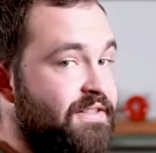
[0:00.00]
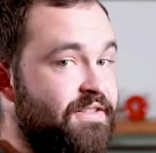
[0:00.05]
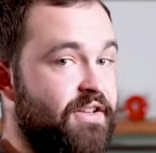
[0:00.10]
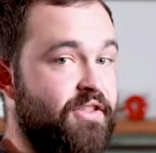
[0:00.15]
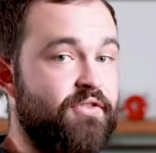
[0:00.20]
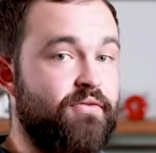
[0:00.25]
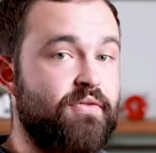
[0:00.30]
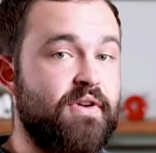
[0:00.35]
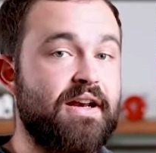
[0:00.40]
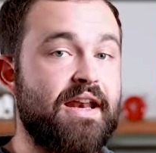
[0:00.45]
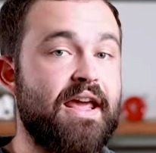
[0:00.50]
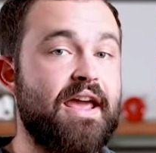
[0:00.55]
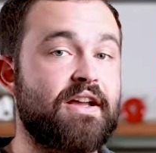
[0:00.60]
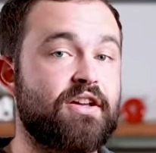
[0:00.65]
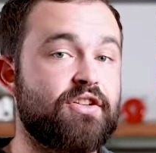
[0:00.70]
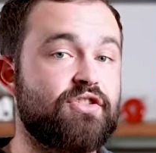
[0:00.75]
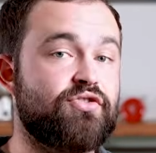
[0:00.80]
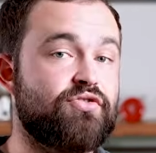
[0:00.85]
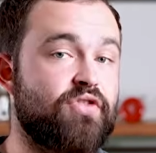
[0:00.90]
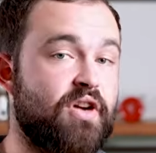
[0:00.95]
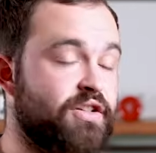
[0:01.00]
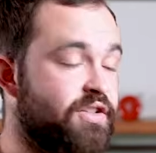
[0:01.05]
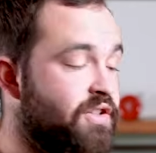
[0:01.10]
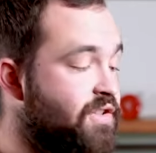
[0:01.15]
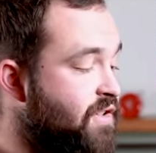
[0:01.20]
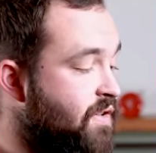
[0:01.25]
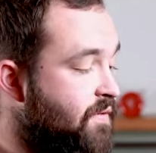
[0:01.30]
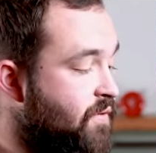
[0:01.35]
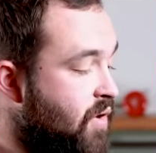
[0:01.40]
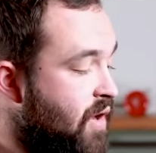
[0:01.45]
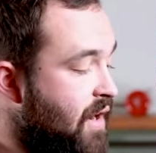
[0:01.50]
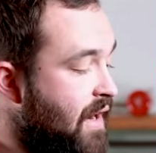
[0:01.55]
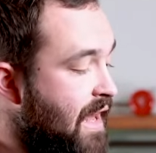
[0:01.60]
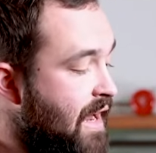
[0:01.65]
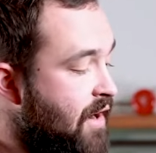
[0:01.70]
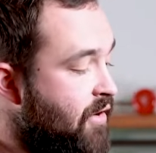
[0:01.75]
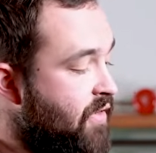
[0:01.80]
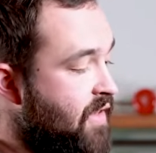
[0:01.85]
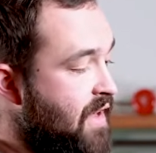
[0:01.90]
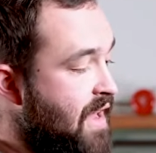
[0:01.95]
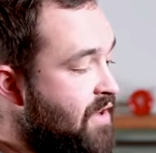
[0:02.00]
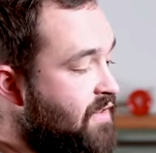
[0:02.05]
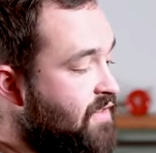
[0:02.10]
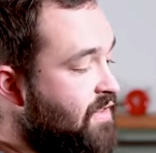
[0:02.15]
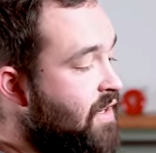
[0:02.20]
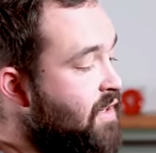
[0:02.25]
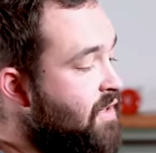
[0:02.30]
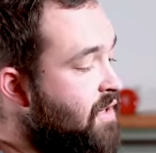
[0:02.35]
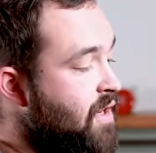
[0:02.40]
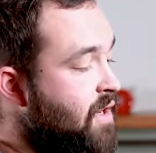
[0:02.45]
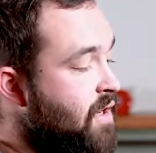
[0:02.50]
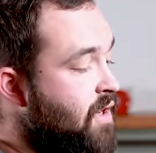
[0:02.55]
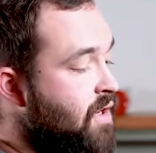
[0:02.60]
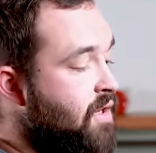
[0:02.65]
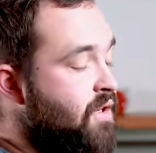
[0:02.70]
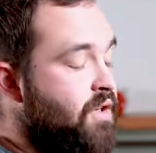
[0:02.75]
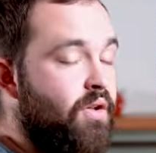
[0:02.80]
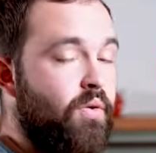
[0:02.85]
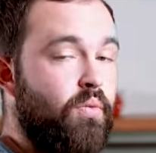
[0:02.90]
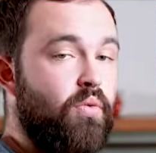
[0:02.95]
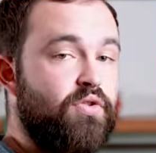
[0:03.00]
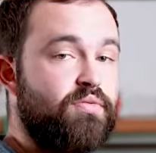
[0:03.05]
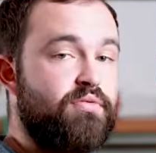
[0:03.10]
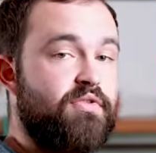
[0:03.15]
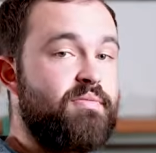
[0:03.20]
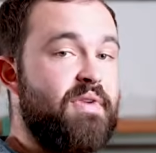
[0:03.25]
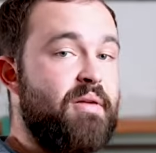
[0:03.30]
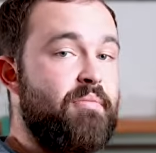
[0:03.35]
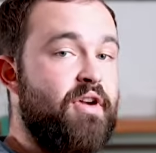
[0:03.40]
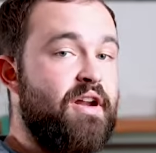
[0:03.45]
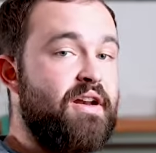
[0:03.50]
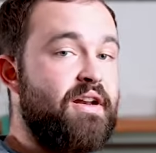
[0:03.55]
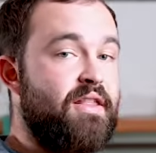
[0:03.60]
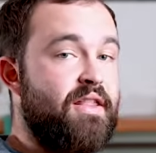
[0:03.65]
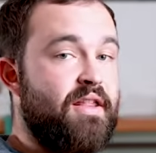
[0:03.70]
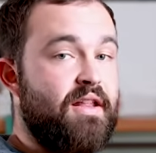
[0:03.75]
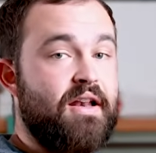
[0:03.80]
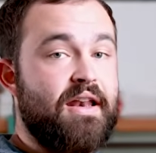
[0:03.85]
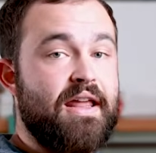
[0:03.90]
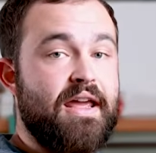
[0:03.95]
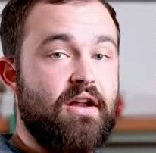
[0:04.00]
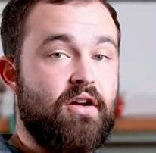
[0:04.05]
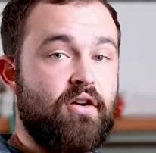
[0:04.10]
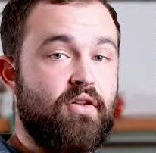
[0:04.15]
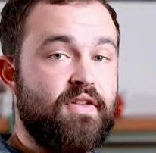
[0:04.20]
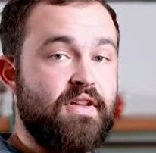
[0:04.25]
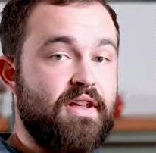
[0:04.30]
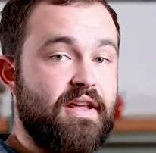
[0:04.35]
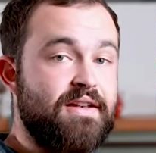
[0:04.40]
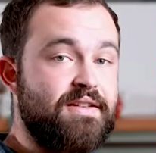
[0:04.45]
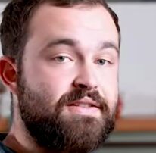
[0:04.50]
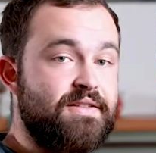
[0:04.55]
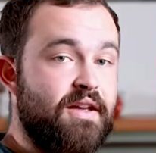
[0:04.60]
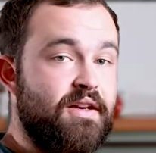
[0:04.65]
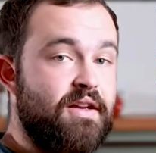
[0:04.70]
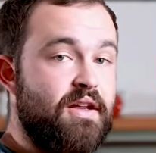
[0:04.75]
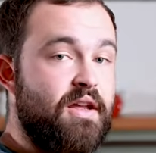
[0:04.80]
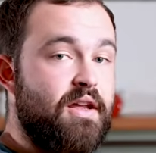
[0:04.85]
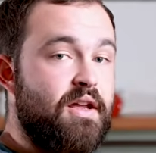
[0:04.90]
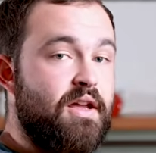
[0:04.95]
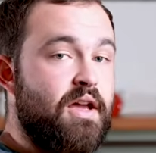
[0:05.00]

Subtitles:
It's a 3-layer construction, so you've got a layer on the outside, your waterproof membrane, and then a layer on the inside.